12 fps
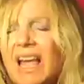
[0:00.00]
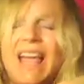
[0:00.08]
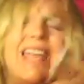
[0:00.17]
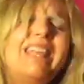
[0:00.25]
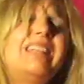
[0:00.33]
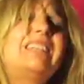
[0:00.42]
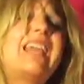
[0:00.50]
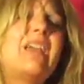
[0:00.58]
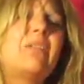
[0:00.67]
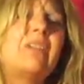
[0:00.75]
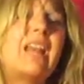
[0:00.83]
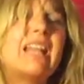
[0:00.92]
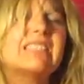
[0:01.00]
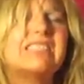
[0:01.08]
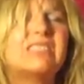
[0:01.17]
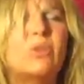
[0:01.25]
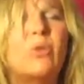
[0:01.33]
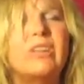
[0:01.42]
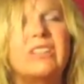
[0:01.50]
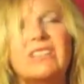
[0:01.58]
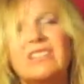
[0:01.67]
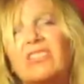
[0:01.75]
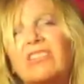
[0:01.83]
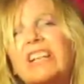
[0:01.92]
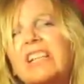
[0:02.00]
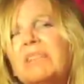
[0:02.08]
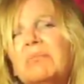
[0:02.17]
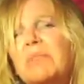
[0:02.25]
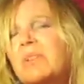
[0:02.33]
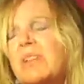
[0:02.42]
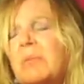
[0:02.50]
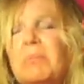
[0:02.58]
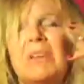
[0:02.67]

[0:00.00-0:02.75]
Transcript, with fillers: I ain't down with that soylent green monkey